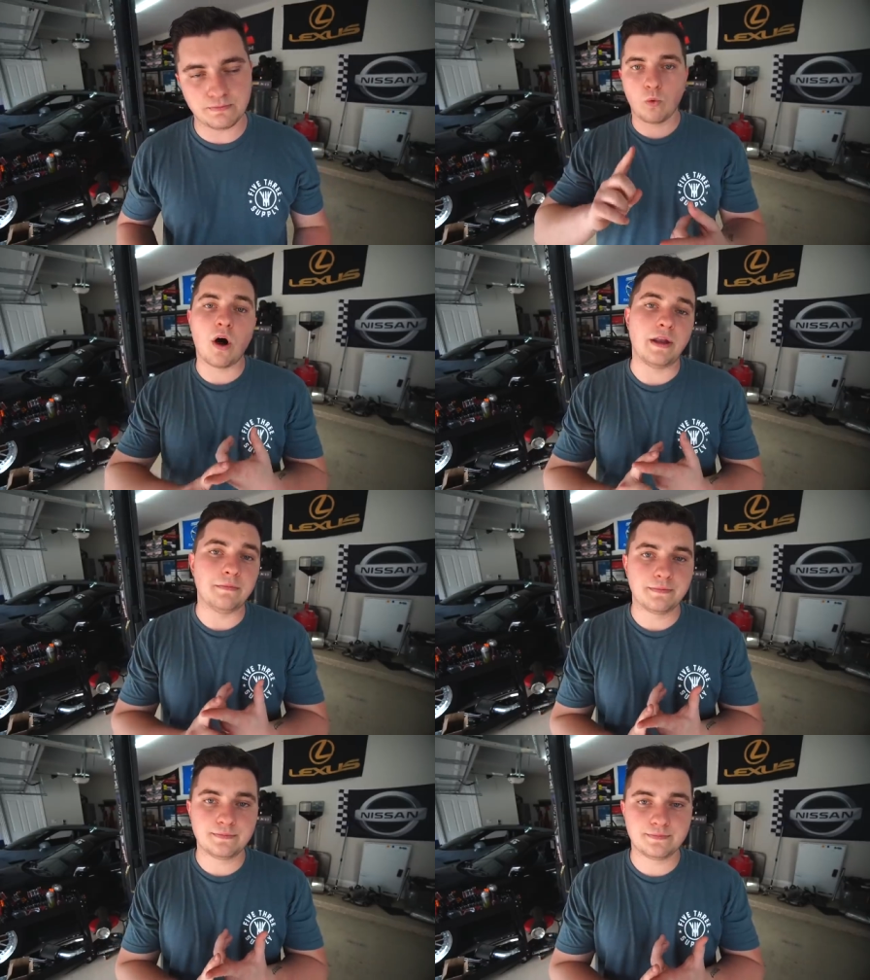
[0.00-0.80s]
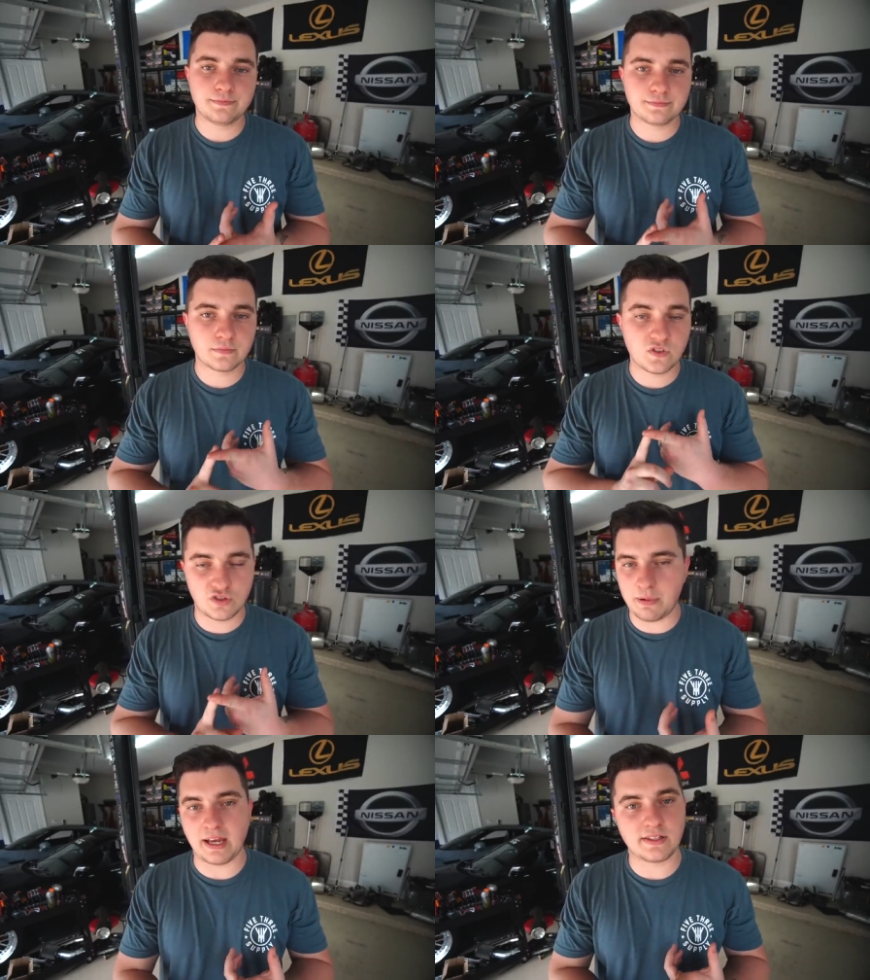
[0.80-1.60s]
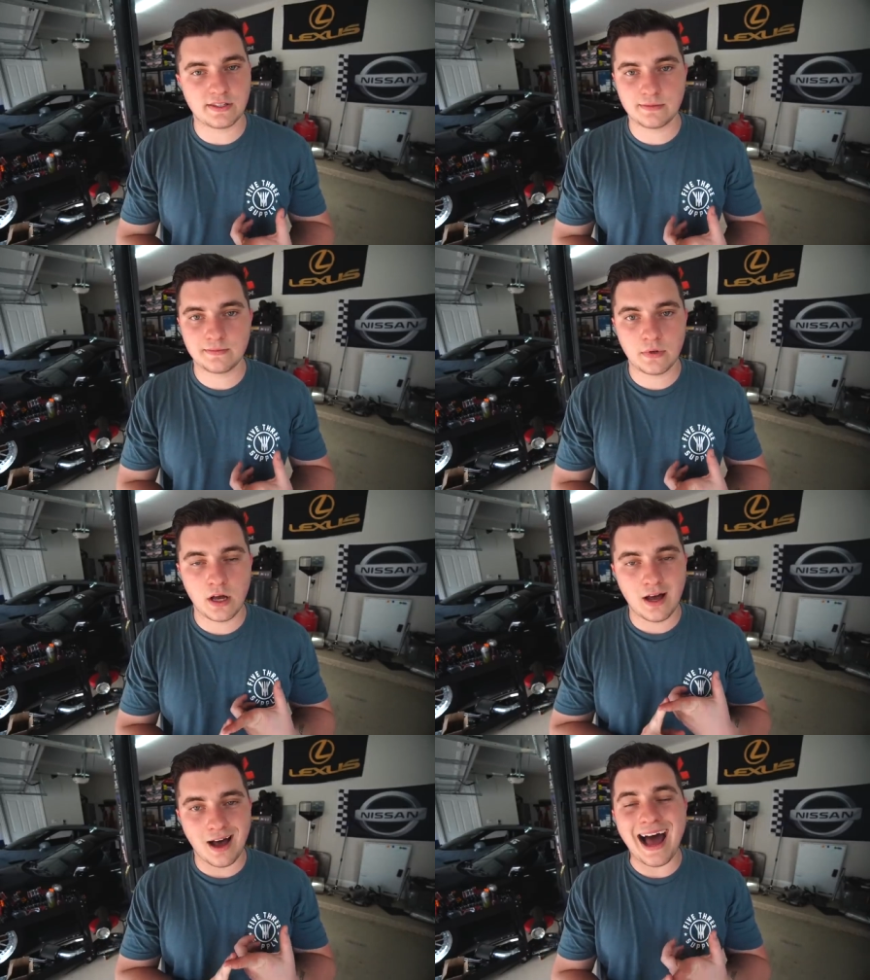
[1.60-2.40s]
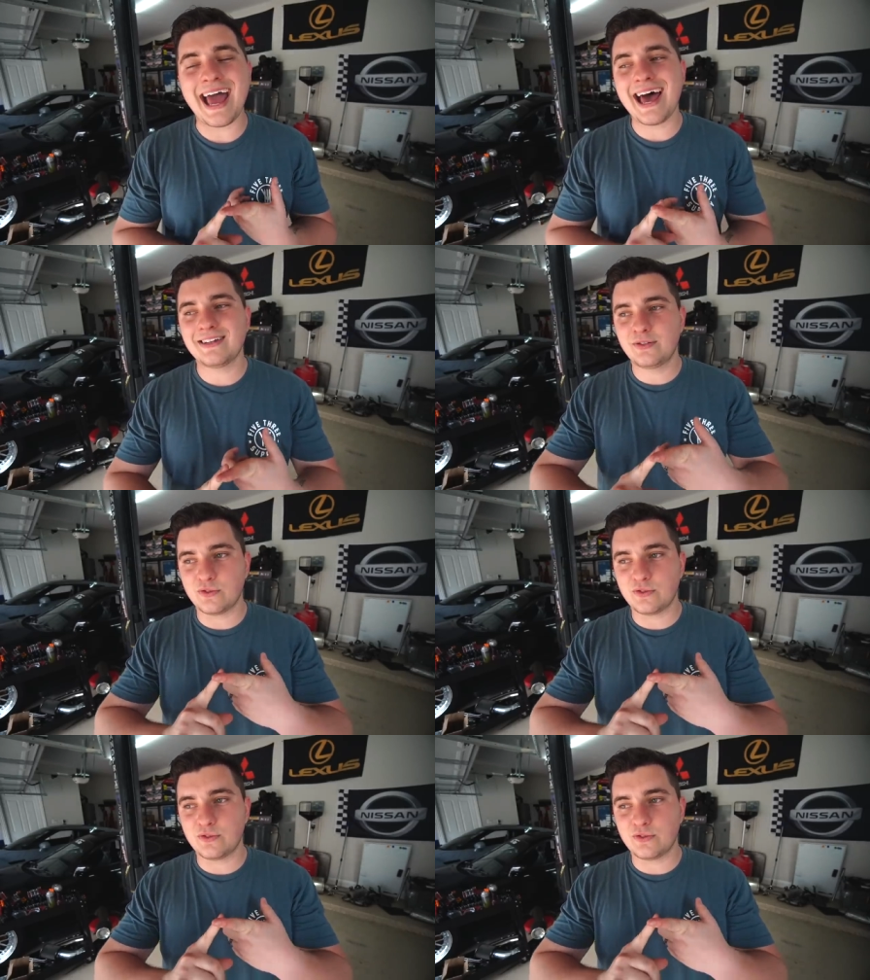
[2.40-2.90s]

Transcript: One, space. I had to